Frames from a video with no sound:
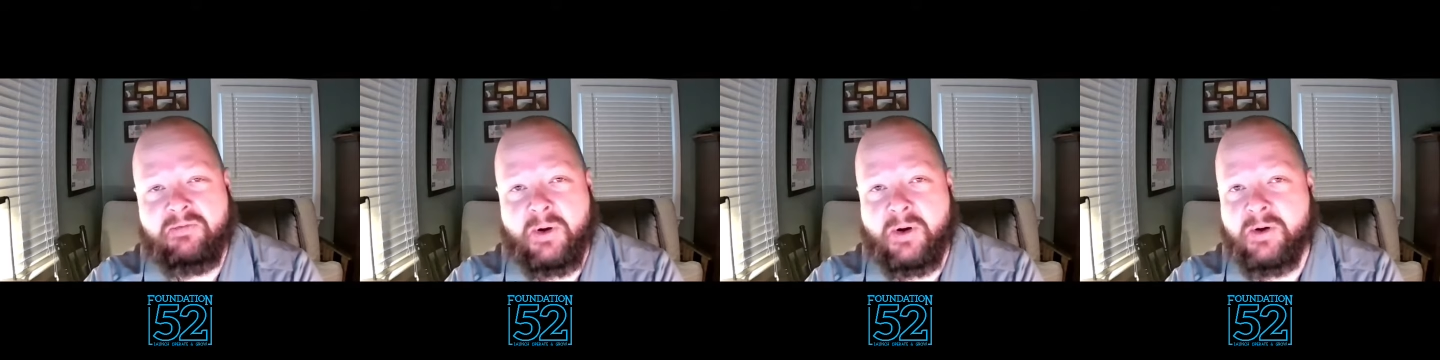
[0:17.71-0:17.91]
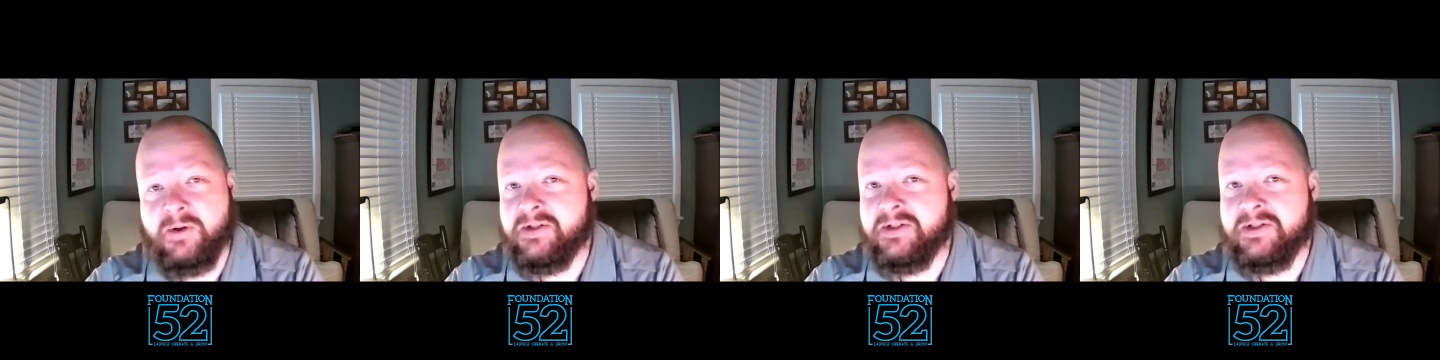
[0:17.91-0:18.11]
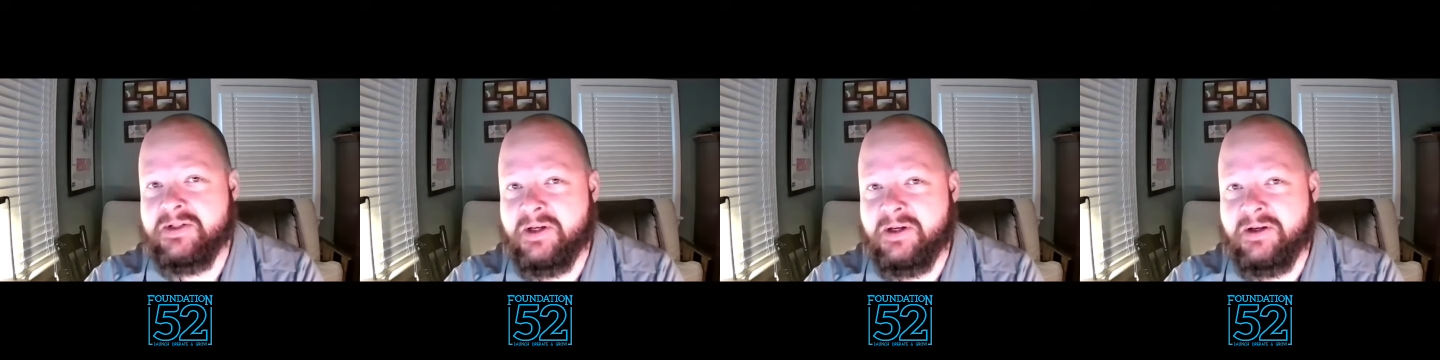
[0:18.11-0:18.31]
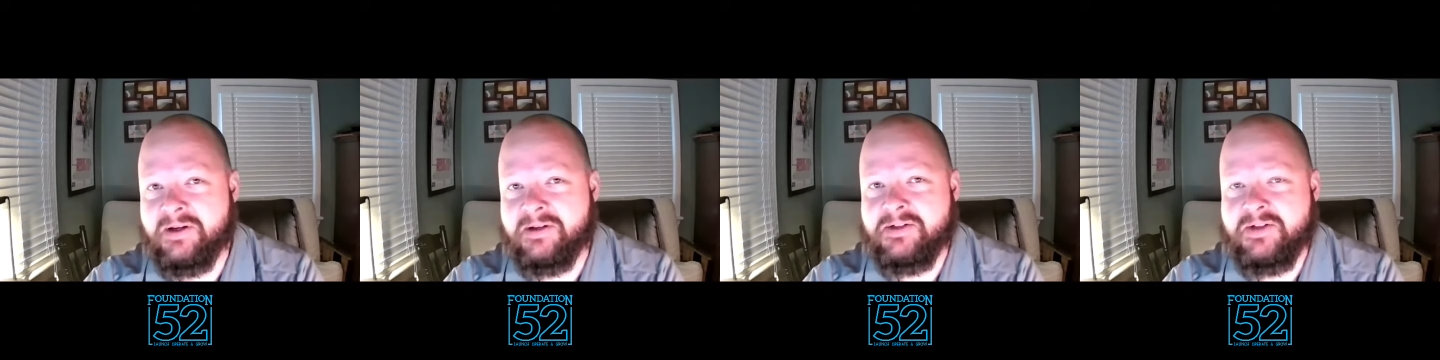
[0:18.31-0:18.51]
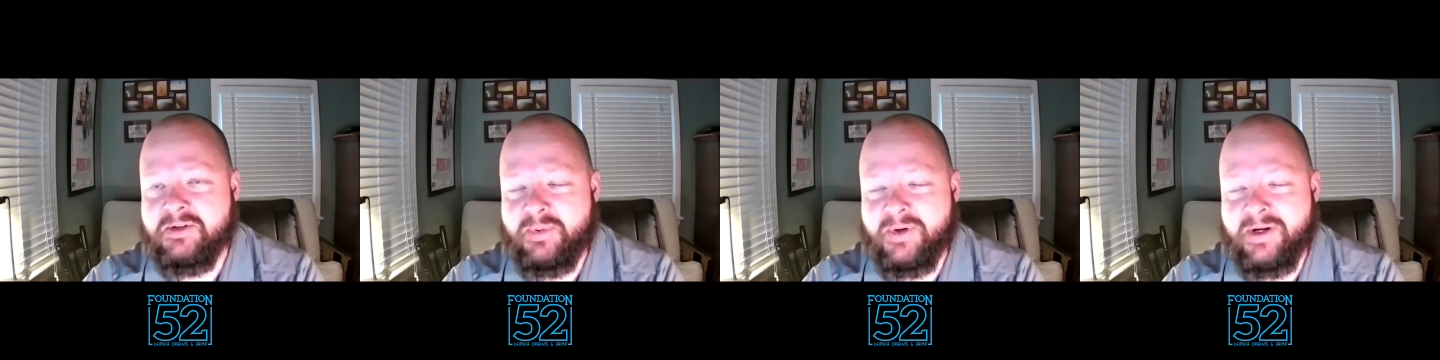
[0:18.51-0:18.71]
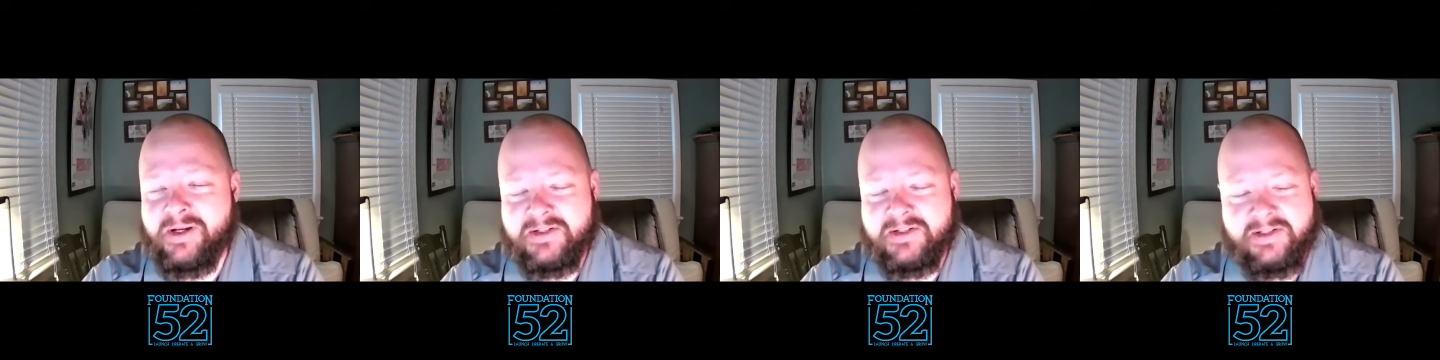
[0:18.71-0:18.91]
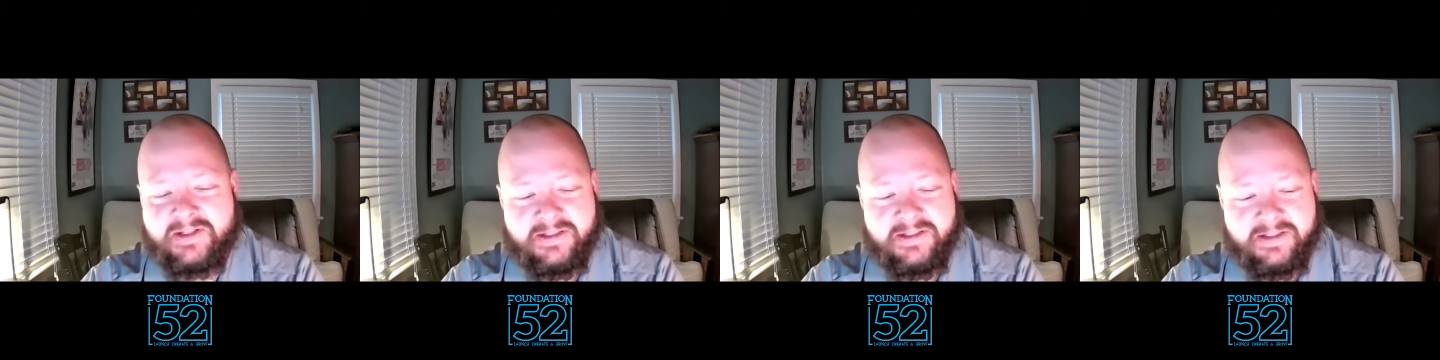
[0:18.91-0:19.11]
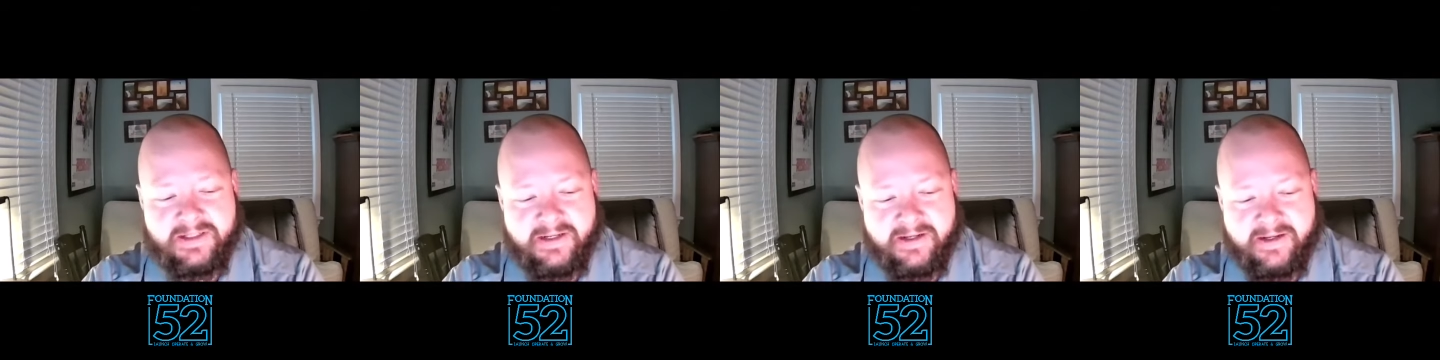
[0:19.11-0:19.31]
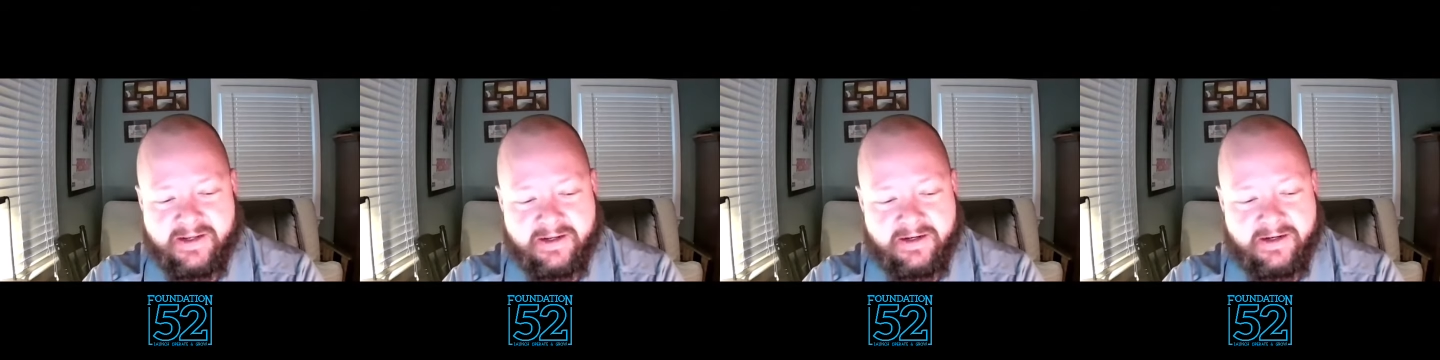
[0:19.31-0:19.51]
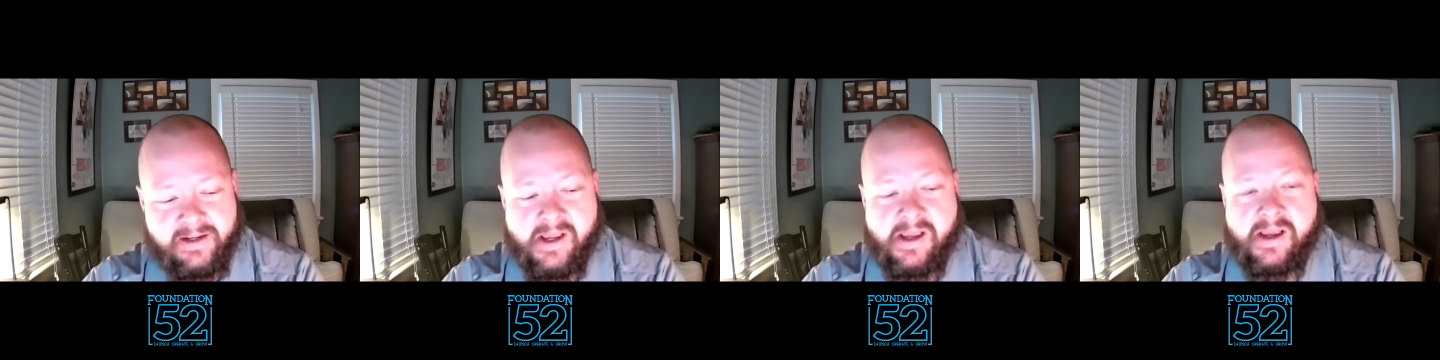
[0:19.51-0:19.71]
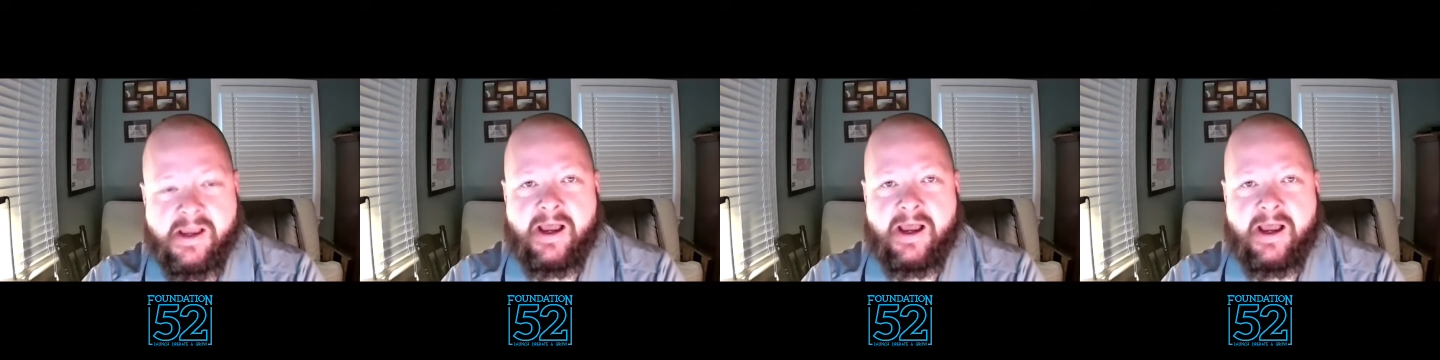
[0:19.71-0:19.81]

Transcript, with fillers: parts to process, and